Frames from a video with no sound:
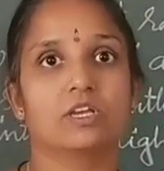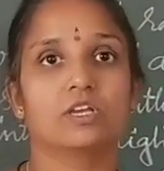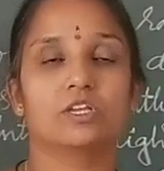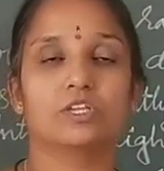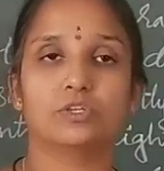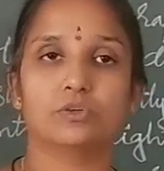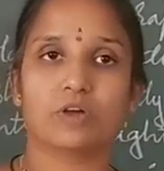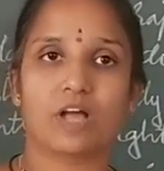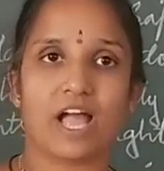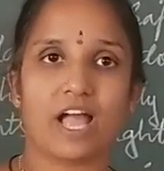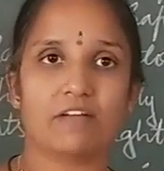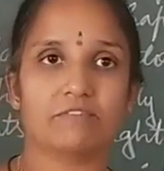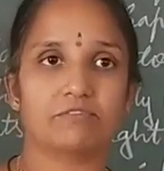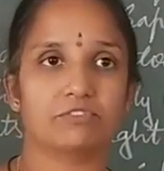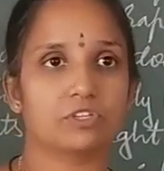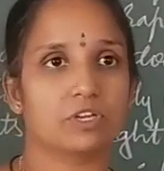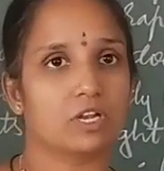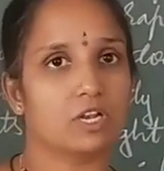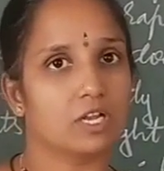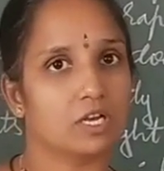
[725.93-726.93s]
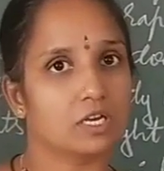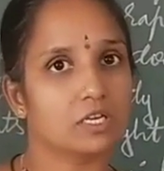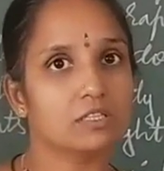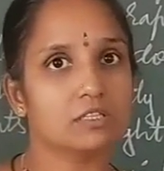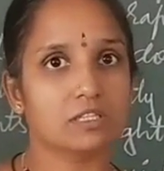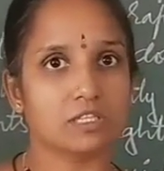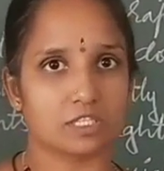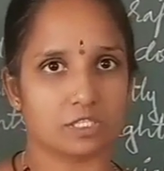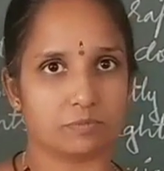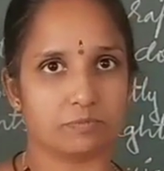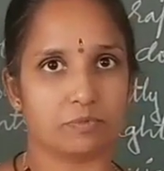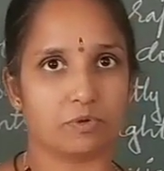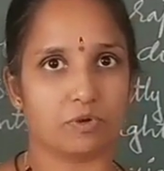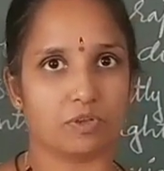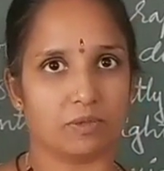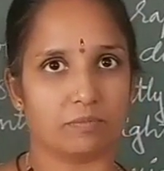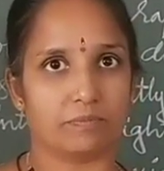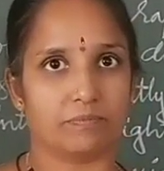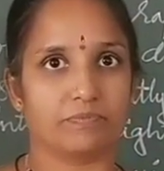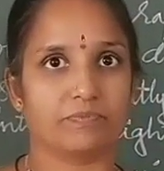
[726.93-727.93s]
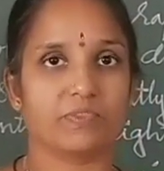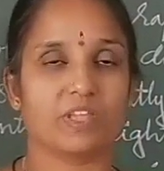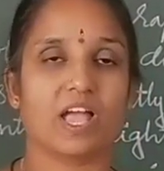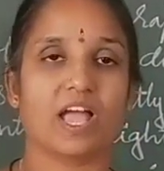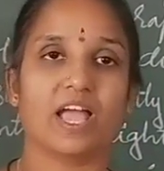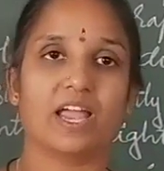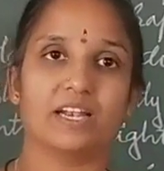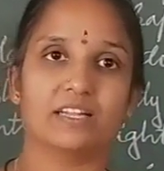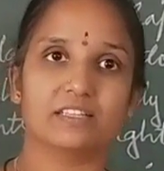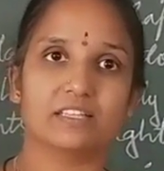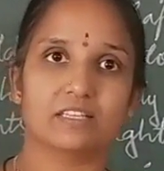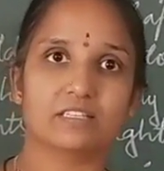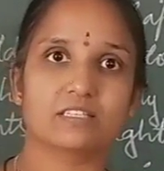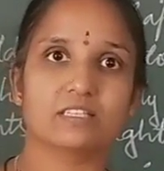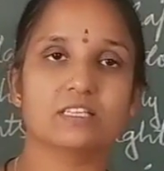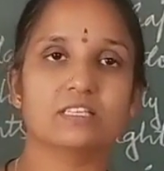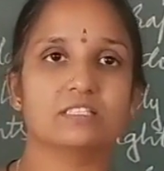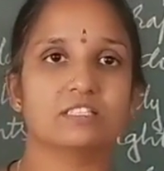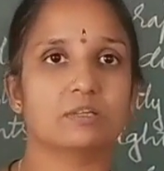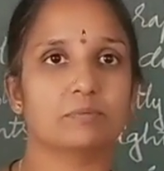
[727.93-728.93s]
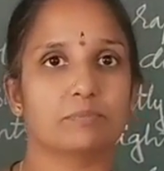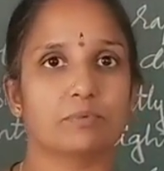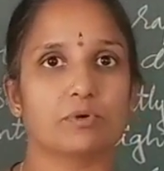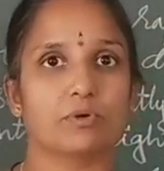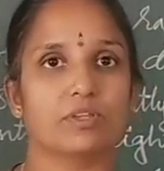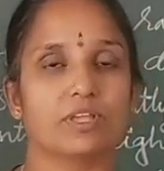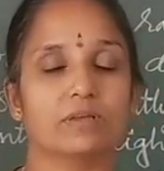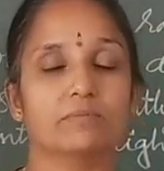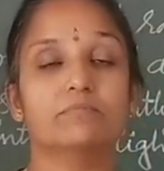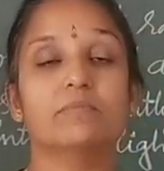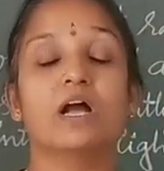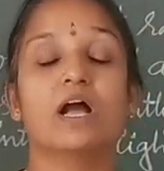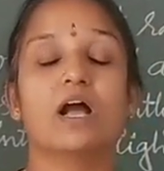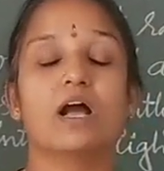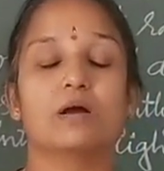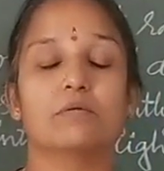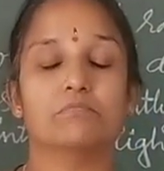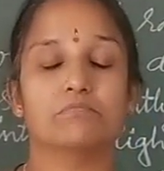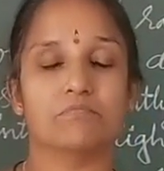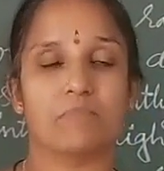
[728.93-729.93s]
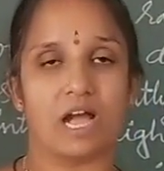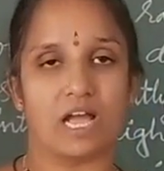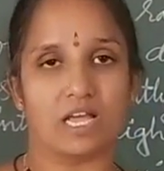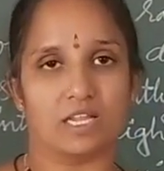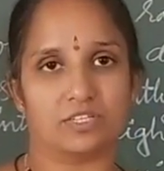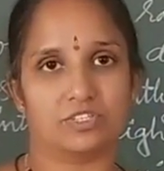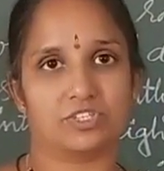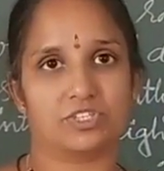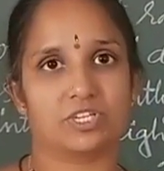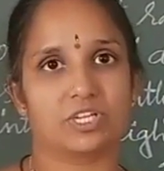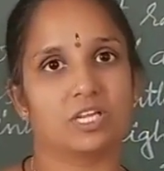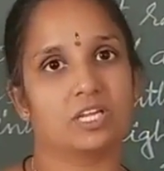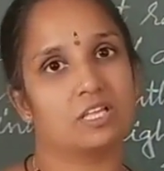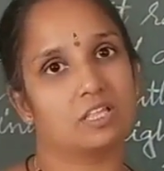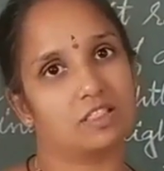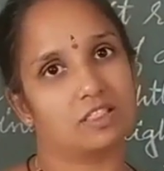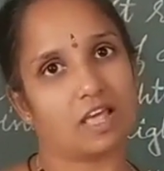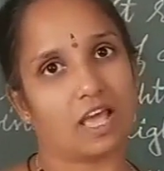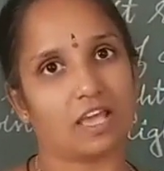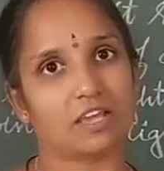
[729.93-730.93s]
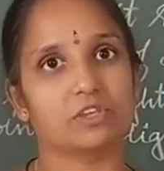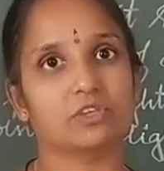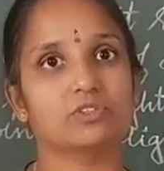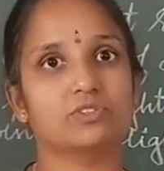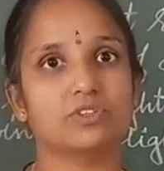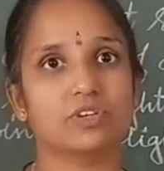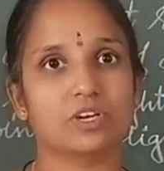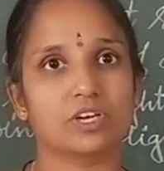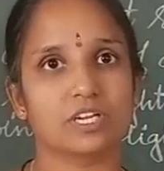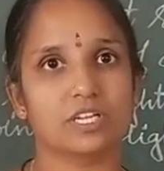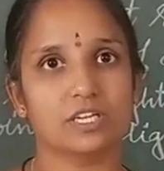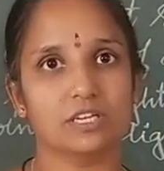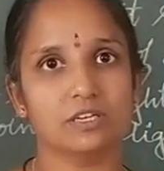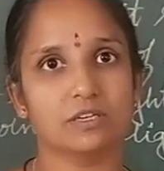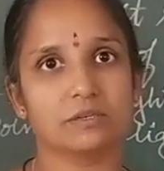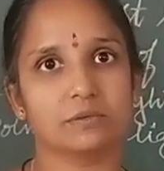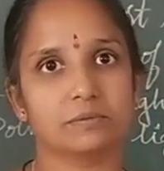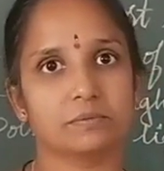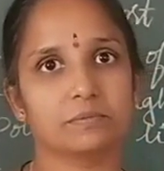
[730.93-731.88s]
You have to learn this poem and this is the poem March. Thank you children.